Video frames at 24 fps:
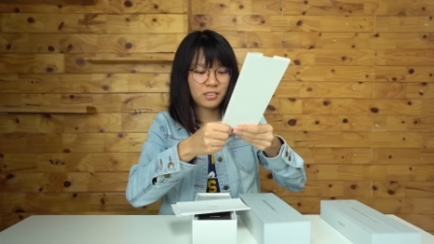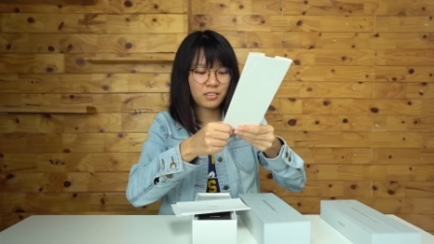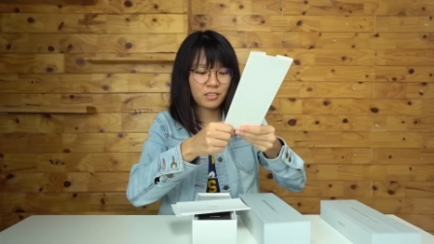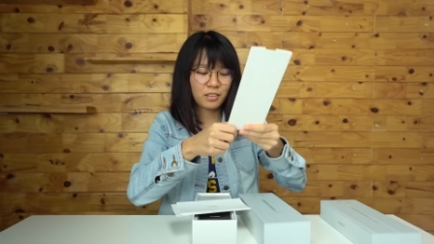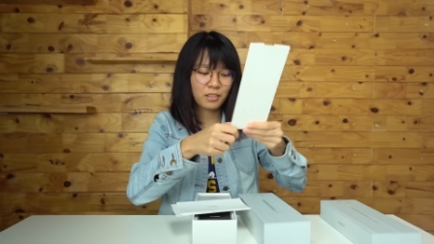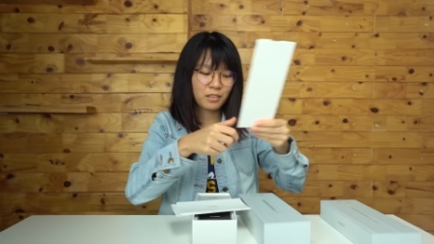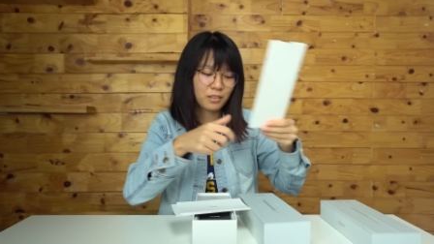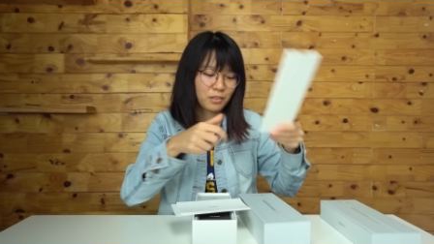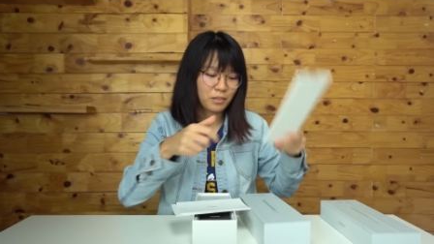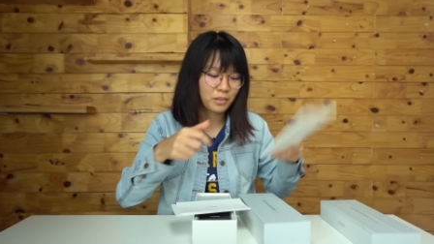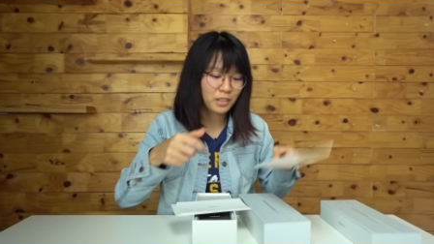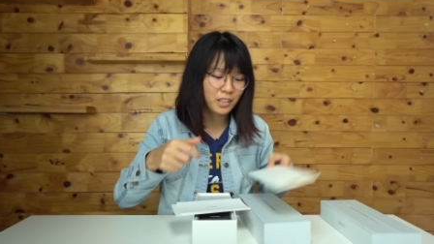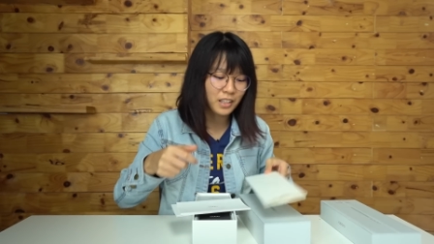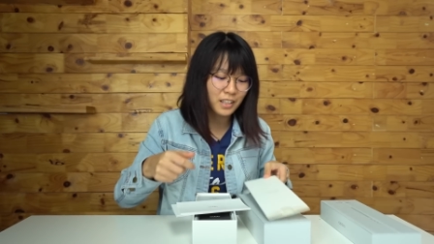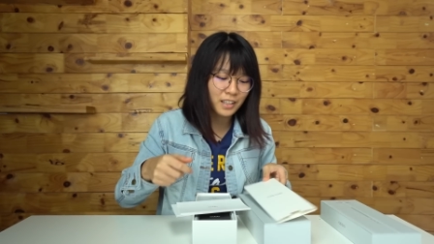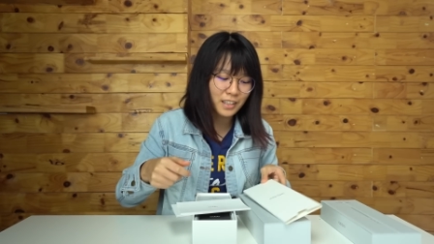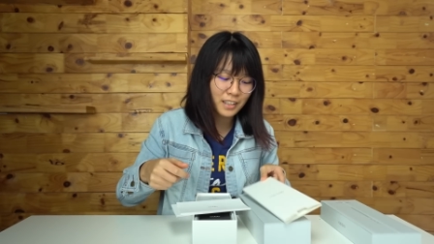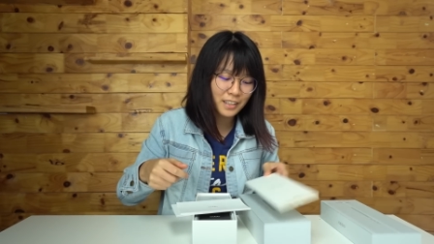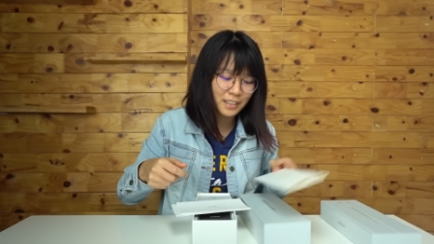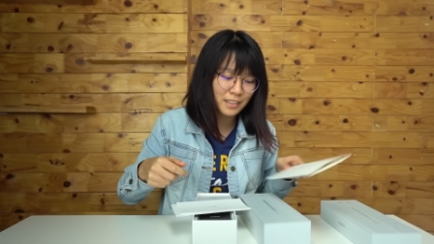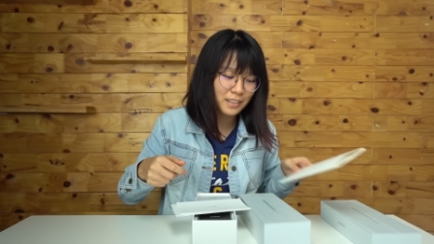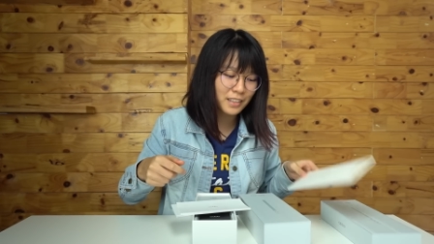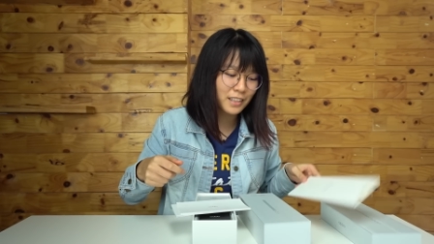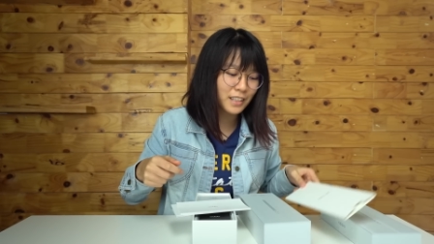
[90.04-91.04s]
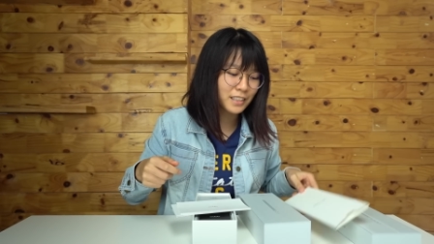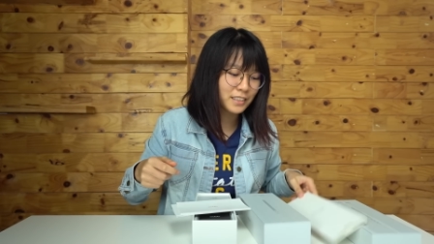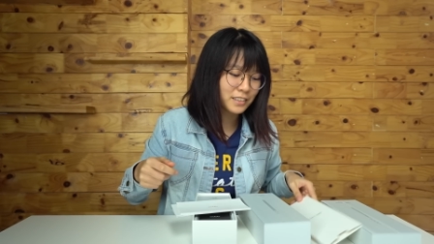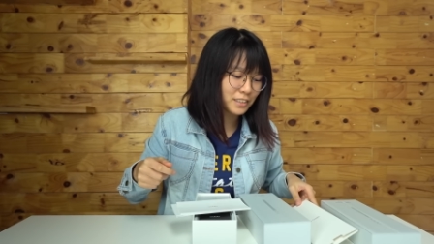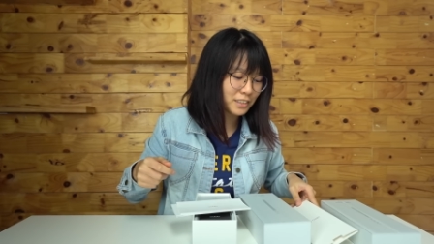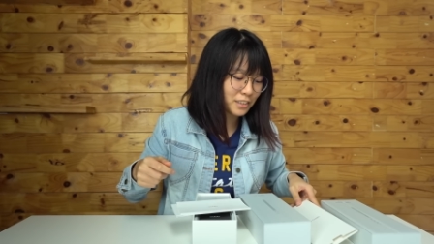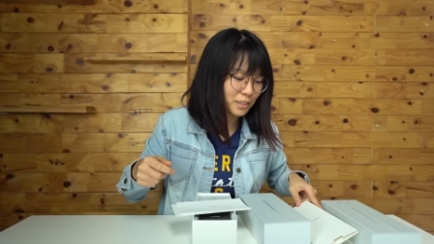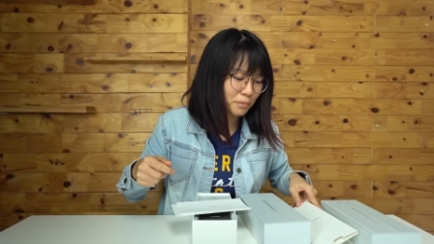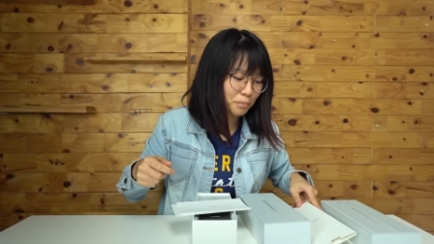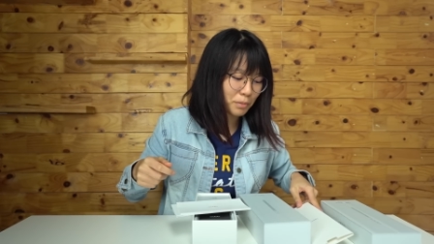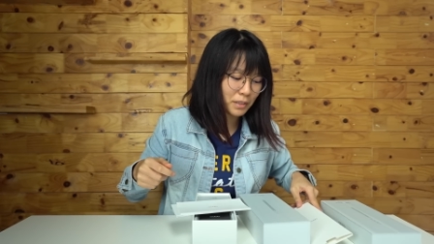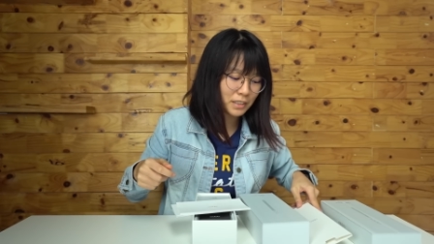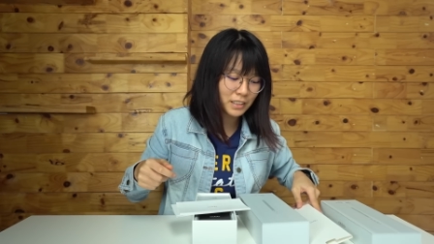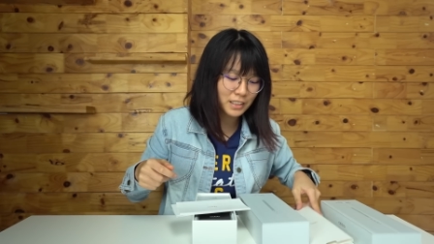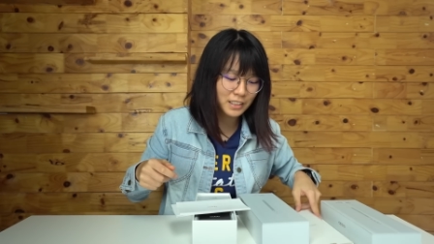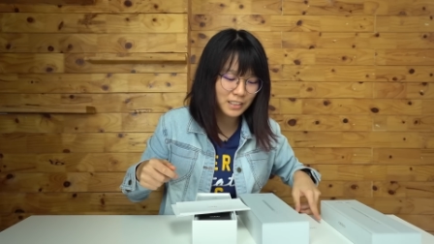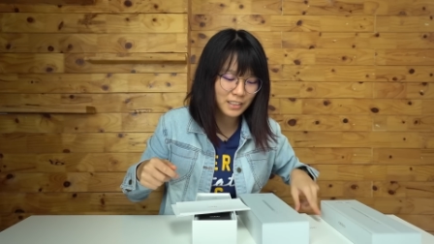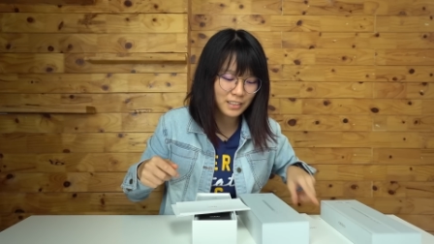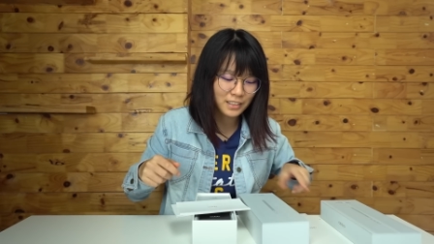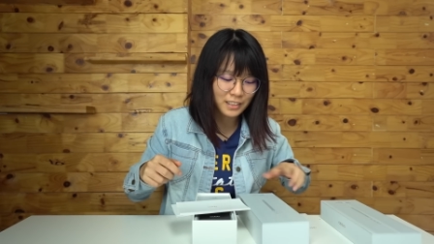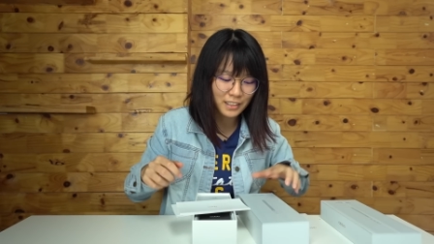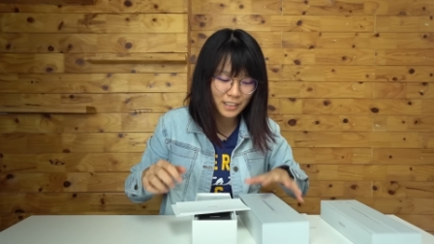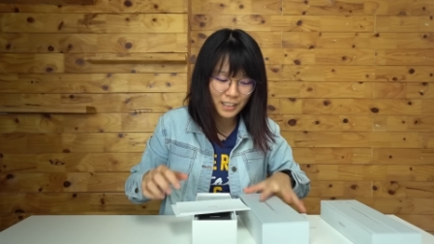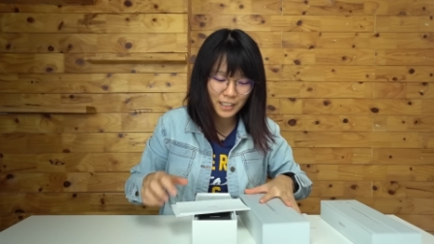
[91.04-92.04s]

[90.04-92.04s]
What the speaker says: Oh, okay, that's just a partition.